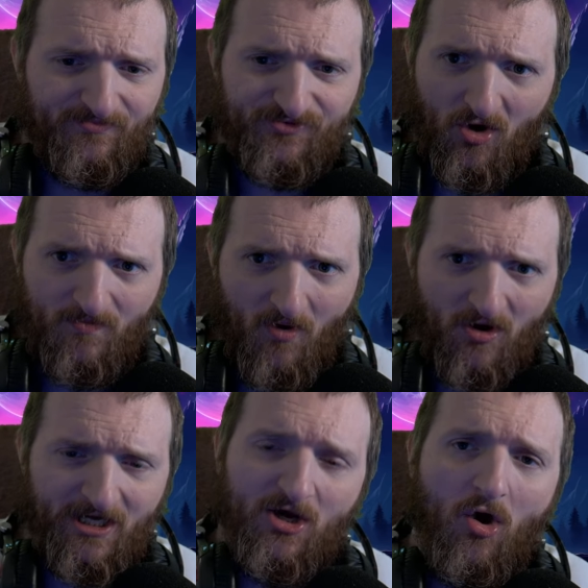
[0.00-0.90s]
third
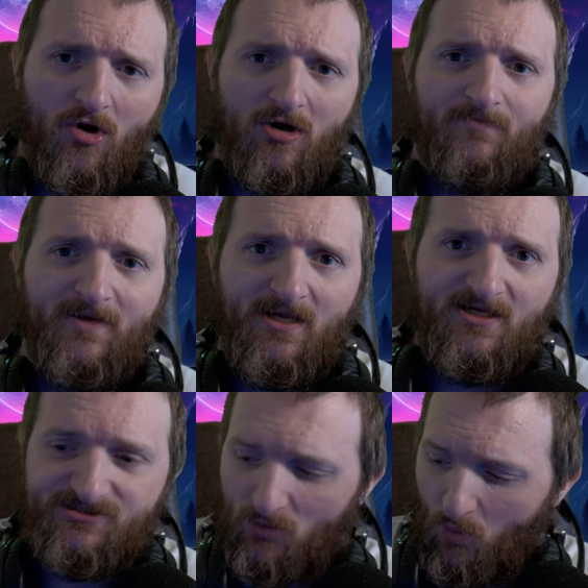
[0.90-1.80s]
party card
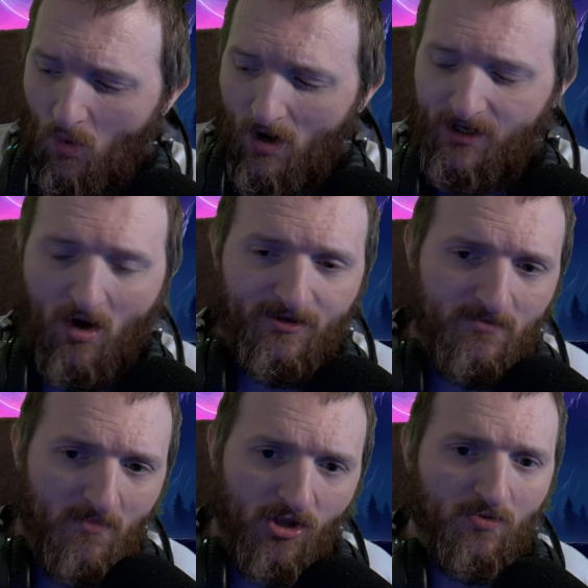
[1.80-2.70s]
because the one on the
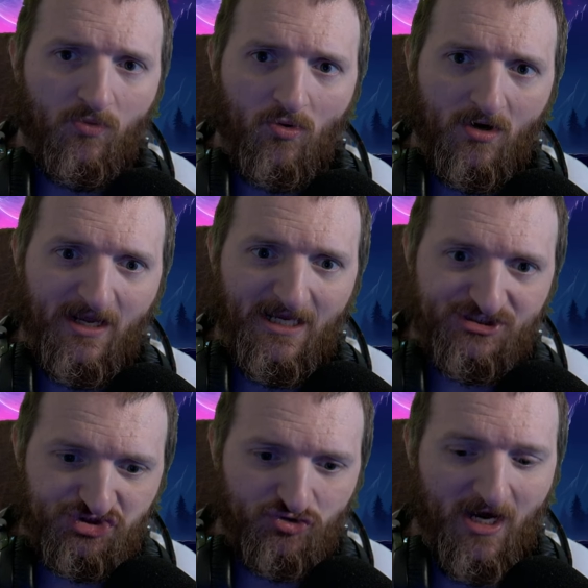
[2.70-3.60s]
motherboard is
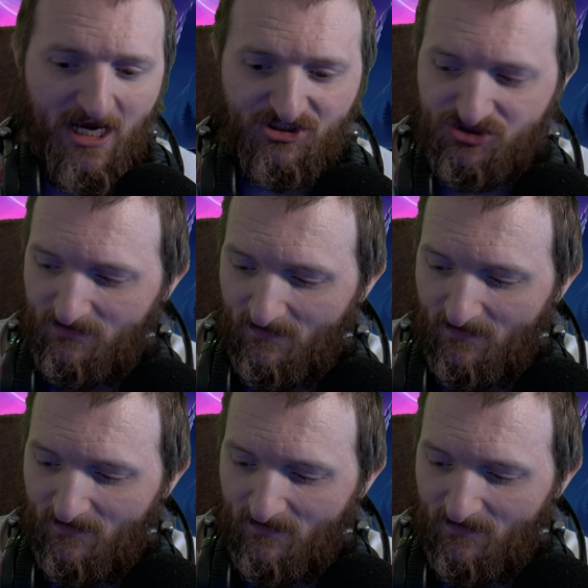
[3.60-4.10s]
trash.